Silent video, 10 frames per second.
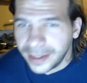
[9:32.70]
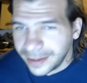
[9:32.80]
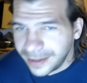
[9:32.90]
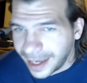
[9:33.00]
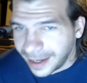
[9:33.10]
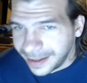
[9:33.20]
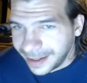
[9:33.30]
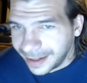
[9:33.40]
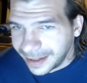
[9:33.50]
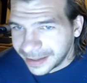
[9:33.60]
Yeah,
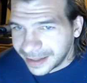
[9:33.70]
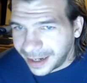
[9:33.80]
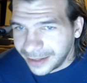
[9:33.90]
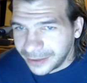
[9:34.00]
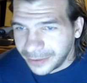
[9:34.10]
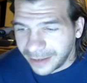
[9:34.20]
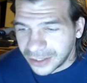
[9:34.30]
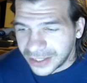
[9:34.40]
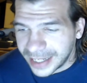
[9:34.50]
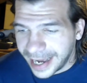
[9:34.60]
DNS, I do have a
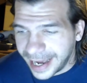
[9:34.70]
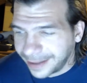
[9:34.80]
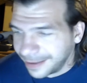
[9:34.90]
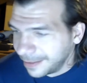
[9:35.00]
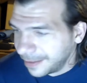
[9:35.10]
stack.